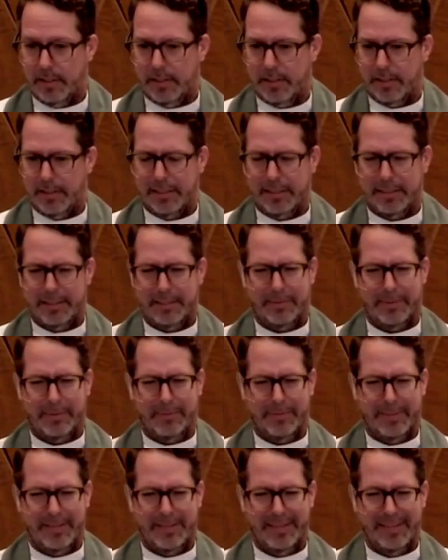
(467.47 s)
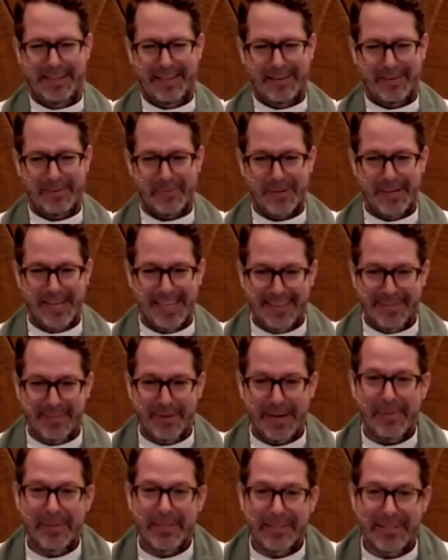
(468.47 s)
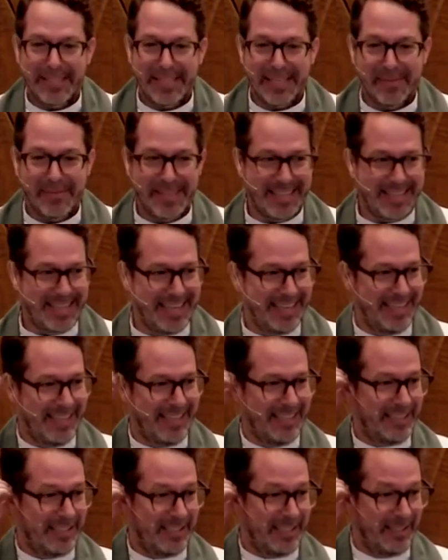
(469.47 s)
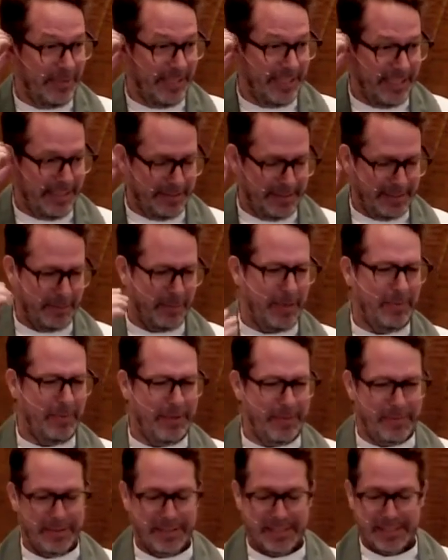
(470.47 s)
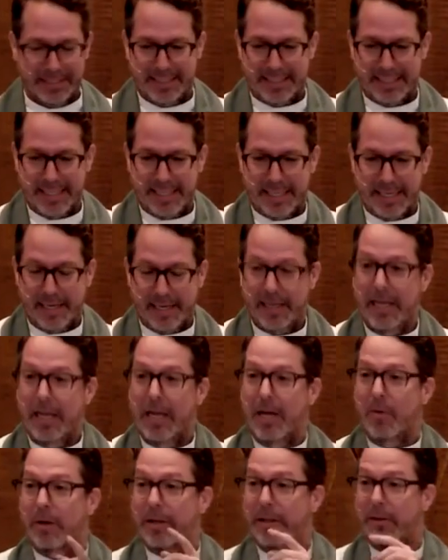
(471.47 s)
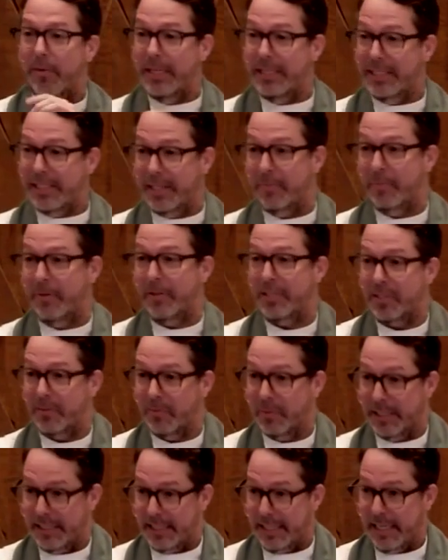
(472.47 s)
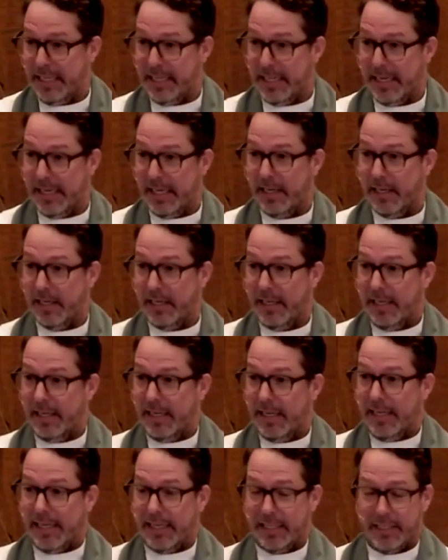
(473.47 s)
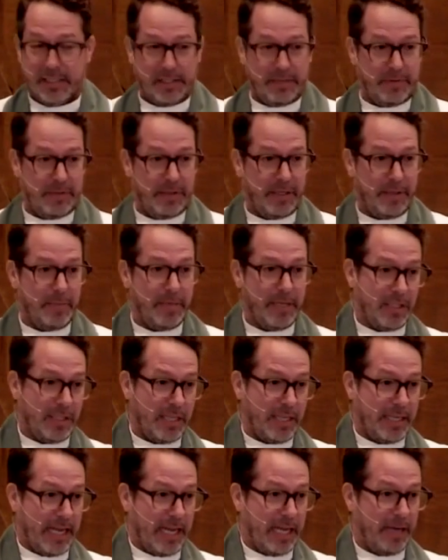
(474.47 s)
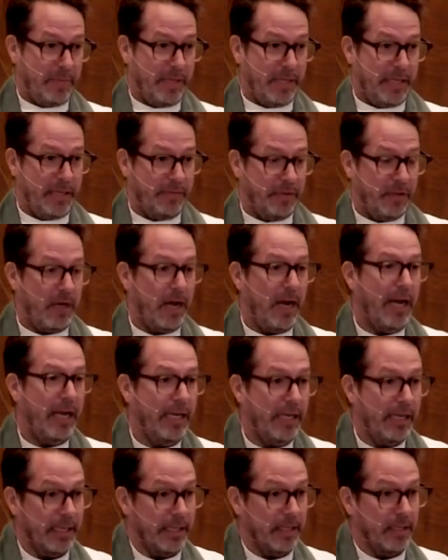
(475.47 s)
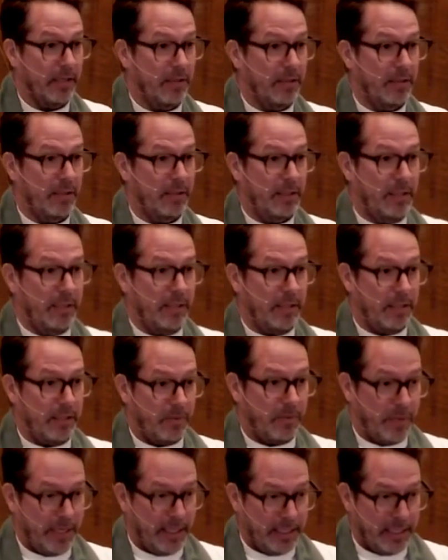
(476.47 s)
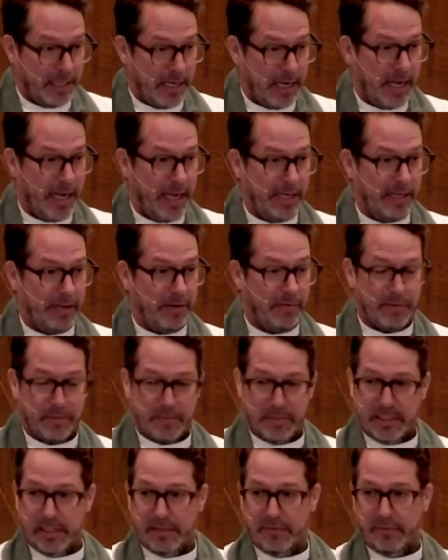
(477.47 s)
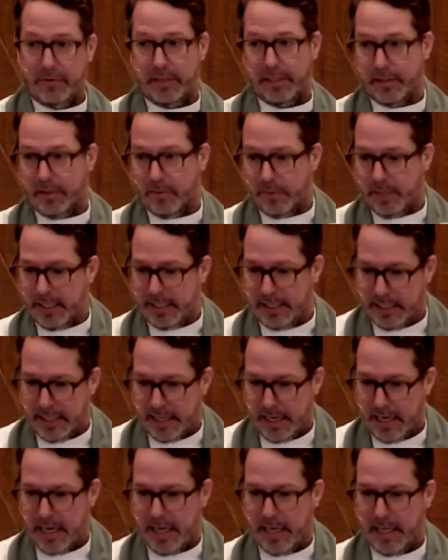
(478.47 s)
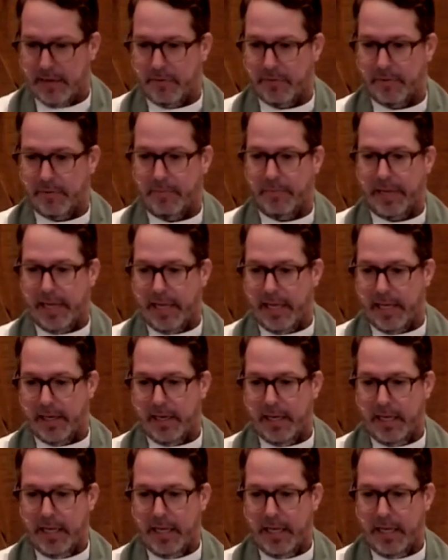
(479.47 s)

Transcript: And she went, what? Why would you tell me that? You know, so then we kind of said, why would a person say that? Well, the reason a person would say that is they're very much like Adam and Eve. They're hiding. They're wanting to hide from suffering. They're wanting to hide from pain.